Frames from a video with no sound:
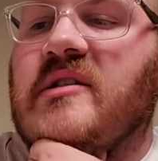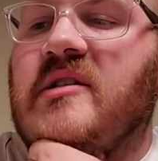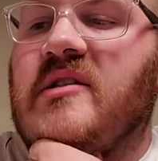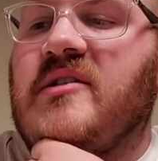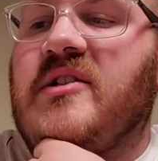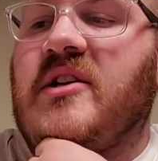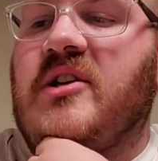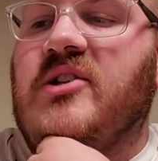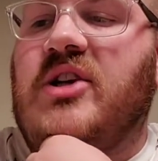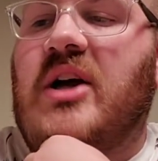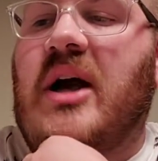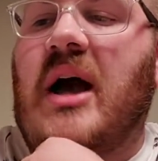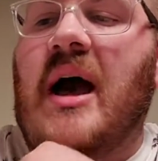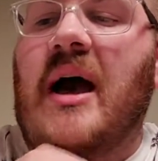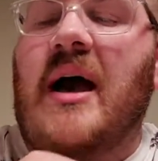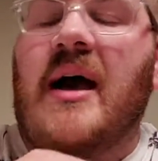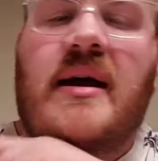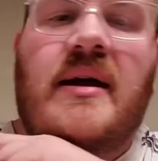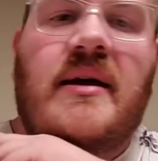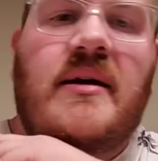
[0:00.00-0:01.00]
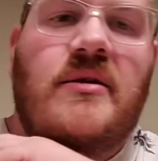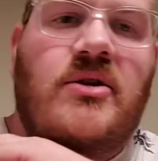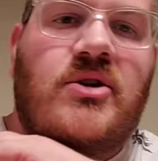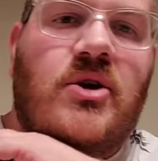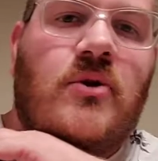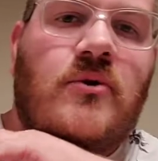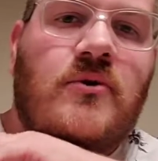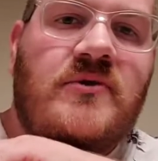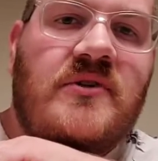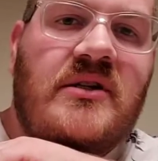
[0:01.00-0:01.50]
because it's such a high
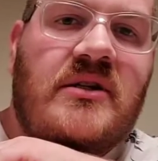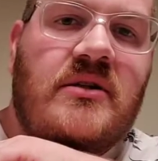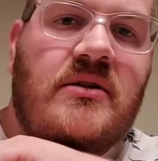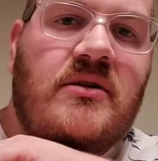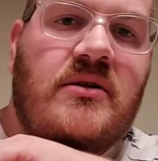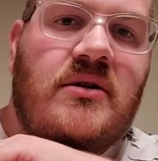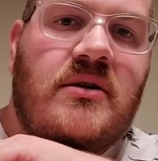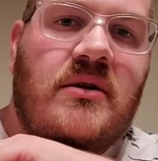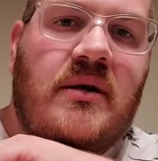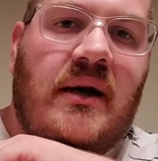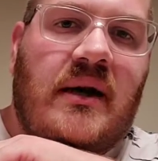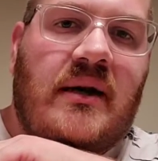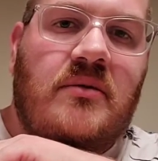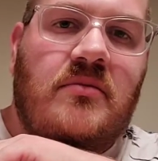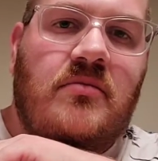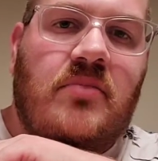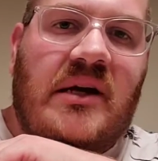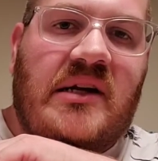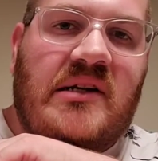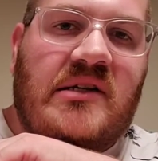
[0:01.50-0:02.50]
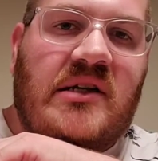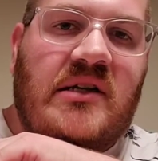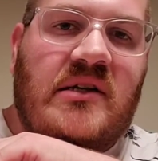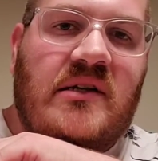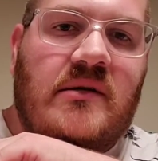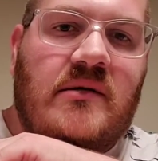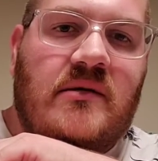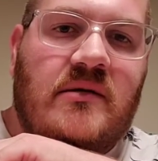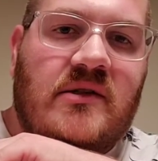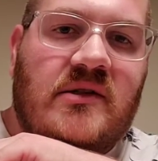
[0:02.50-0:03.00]
dosage and
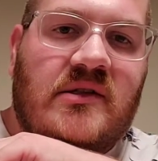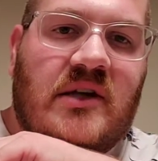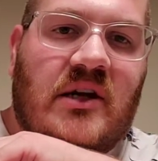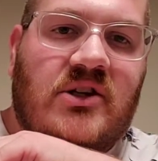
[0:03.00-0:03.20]
basically